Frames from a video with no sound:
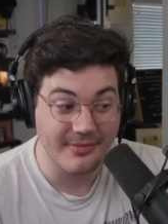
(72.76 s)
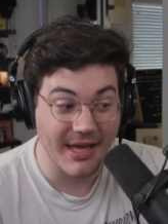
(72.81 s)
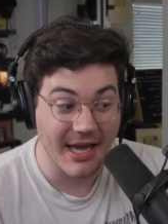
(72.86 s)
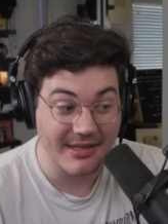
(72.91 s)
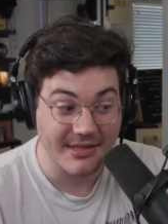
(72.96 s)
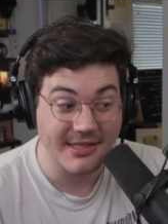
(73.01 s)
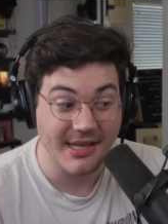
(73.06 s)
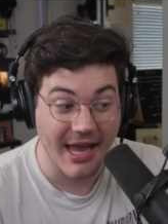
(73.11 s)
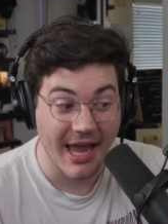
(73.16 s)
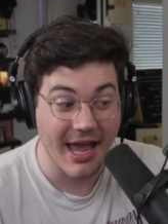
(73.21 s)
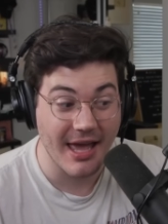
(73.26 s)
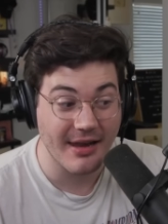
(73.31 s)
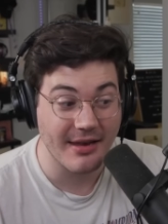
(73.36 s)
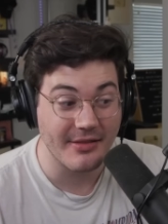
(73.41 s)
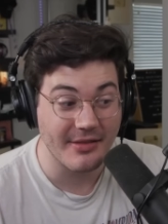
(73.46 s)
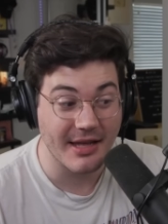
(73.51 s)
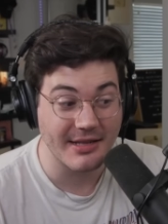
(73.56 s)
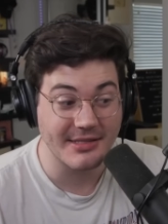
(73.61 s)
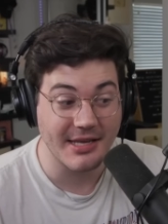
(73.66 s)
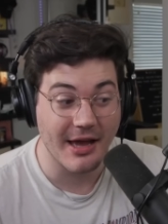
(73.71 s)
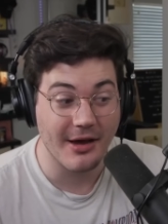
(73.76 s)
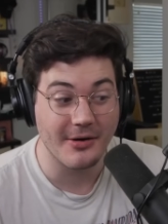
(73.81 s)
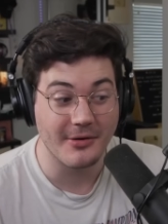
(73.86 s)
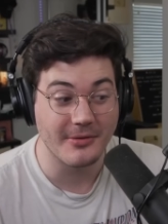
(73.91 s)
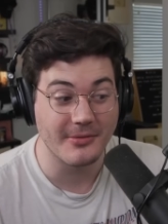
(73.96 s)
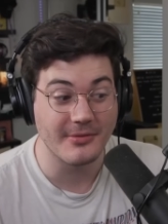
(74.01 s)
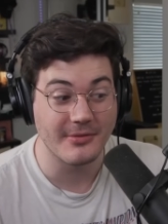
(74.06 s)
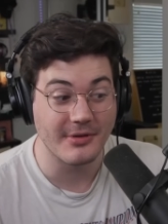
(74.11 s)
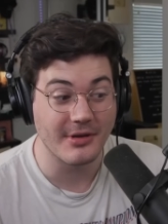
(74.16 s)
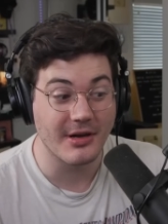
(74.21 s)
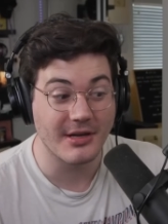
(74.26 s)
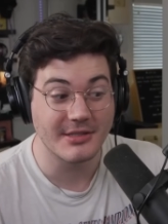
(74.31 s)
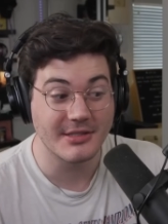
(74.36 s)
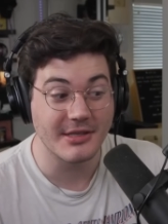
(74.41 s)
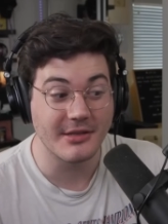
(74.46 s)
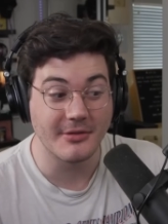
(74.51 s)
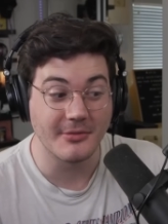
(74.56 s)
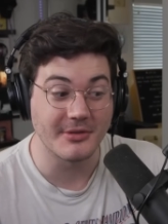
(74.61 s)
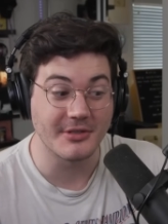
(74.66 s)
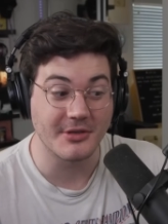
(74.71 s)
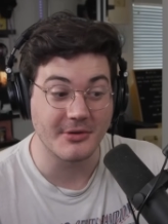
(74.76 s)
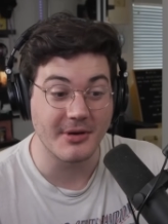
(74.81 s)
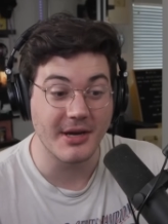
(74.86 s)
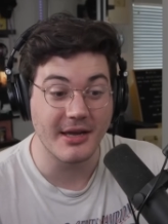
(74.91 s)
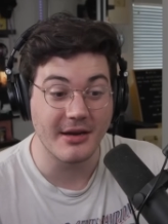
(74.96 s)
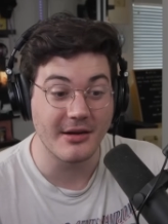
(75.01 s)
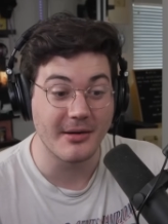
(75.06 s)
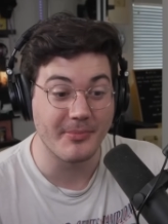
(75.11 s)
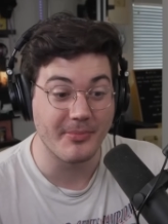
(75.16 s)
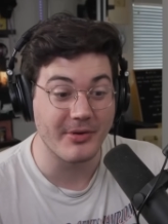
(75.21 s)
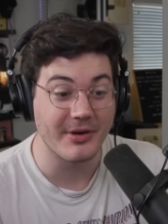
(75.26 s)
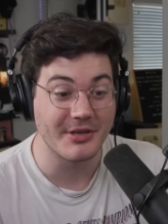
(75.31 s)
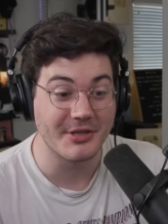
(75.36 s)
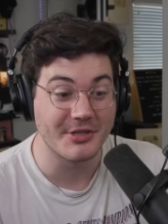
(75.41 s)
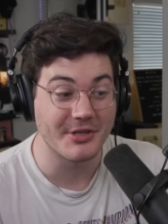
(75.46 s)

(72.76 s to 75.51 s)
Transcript: That's canon. That's how Godzilla was created. I'm pretty